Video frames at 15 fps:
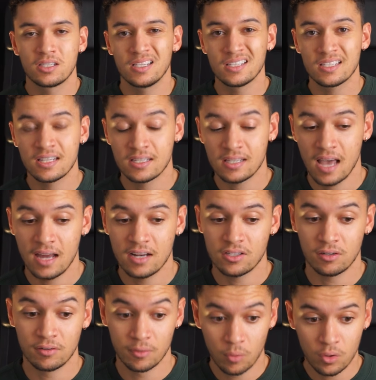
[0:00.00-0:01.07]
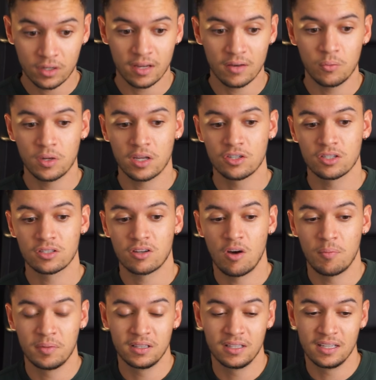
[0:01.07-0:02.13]
since this ad is already working, we can just
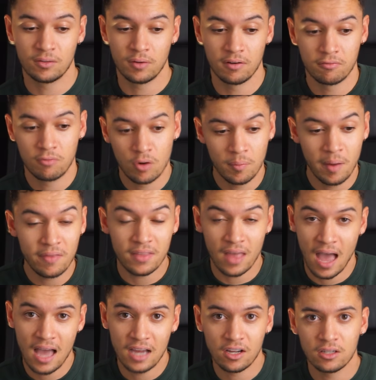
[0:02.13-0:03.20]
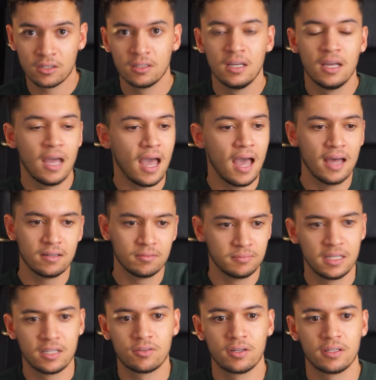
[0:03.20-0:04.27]
copy the creative format, the angle, and
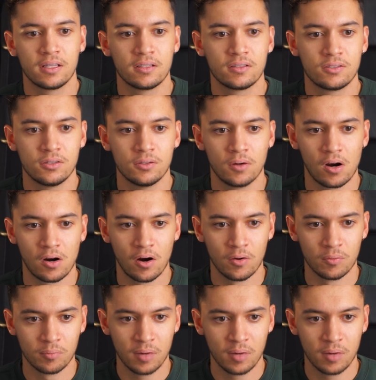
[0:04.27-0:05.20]
iterate it to our own